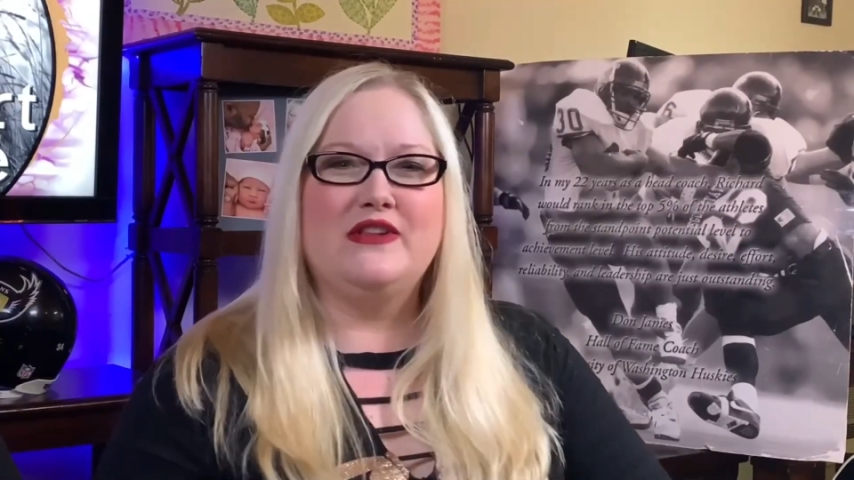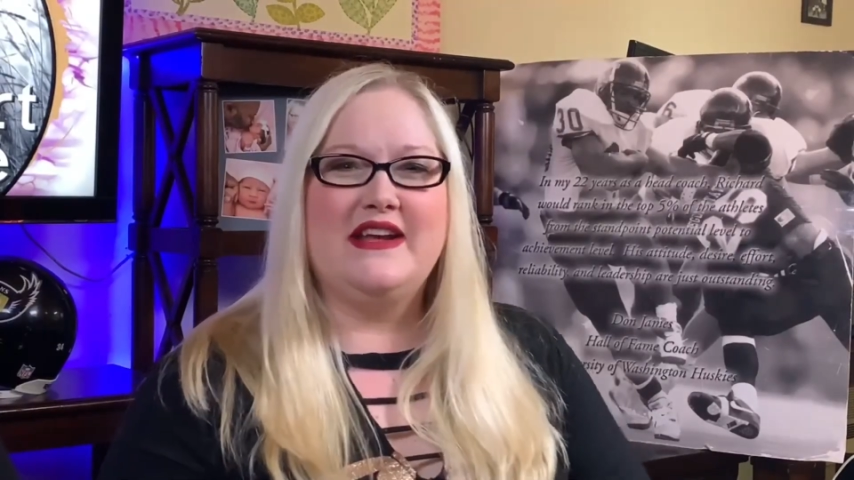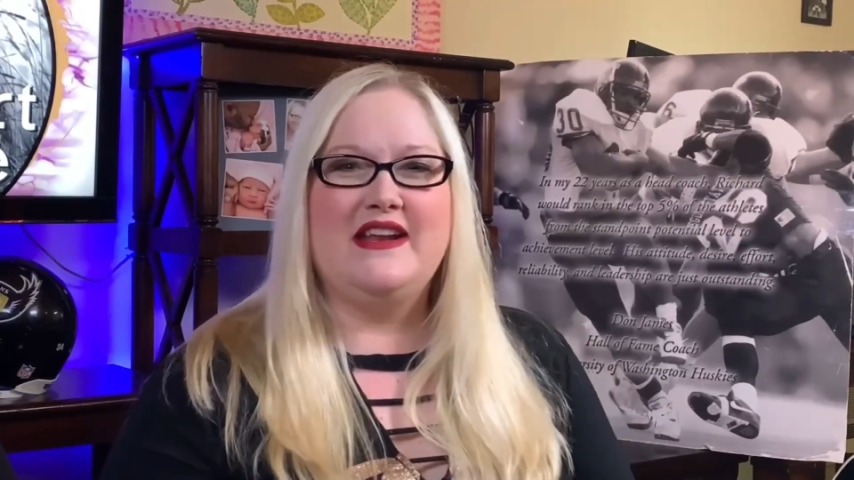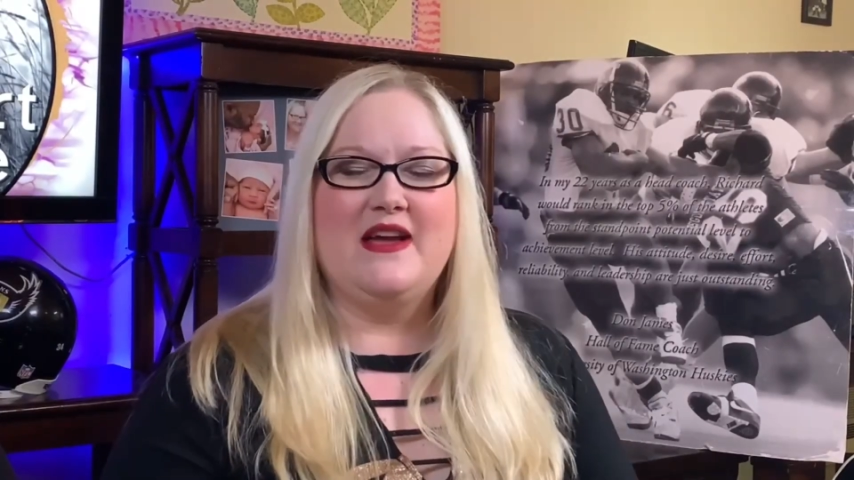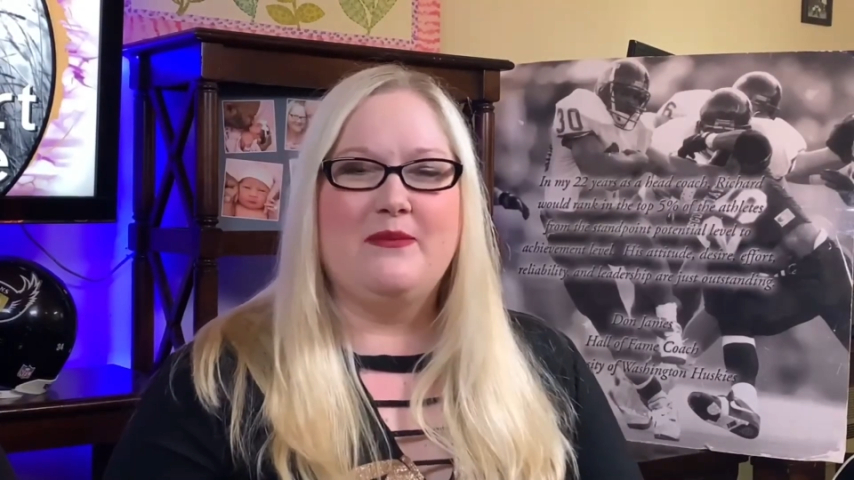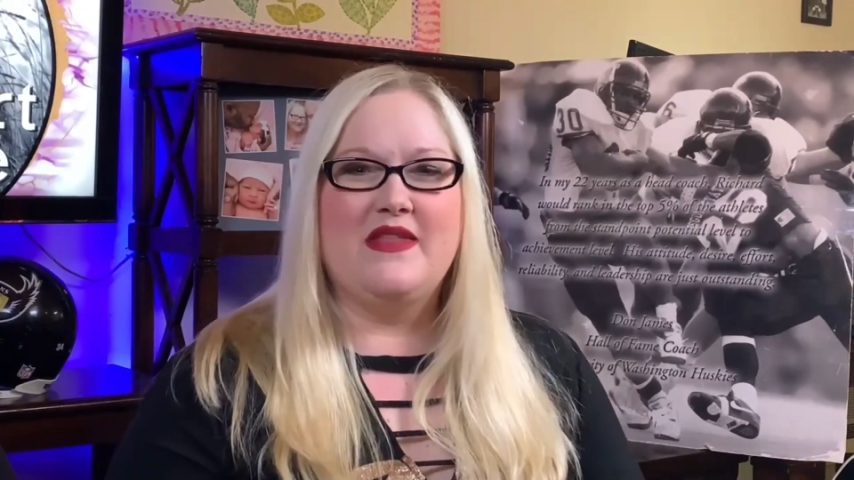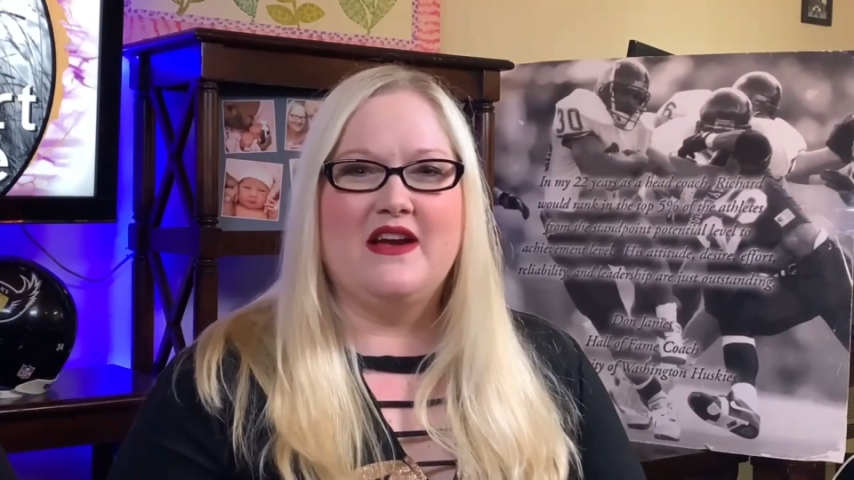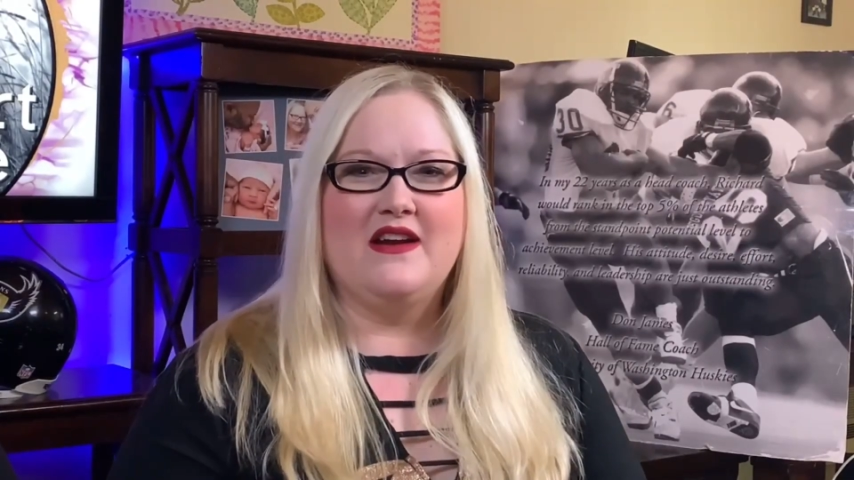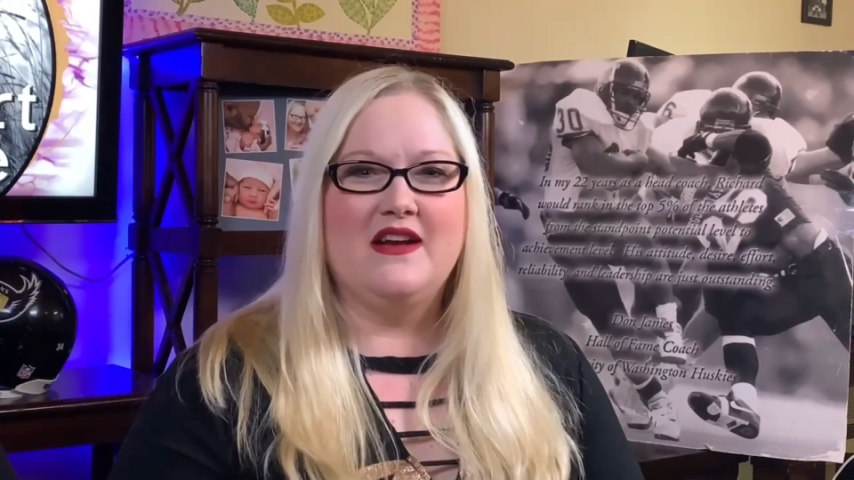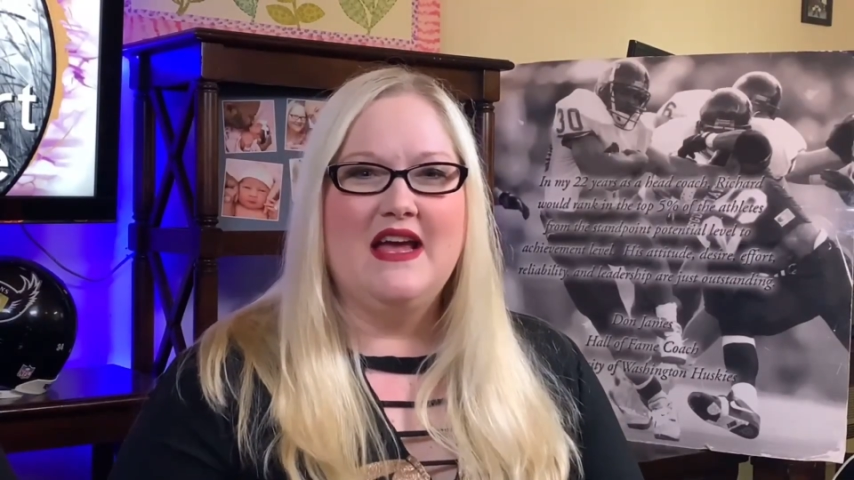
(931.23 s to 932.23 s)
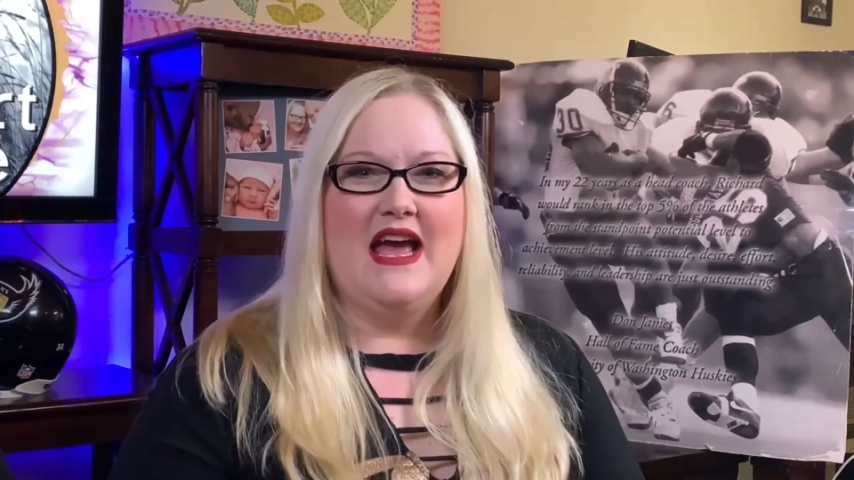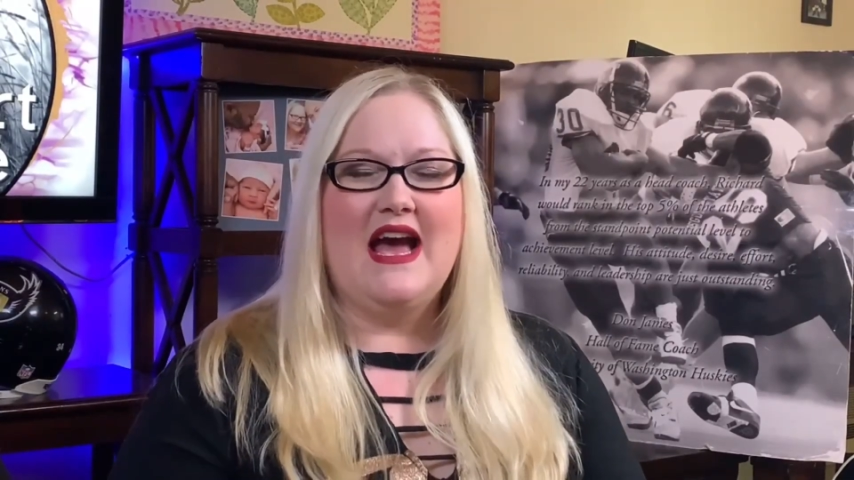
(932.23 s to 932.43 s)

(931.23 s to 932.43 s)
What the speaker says: lady up there?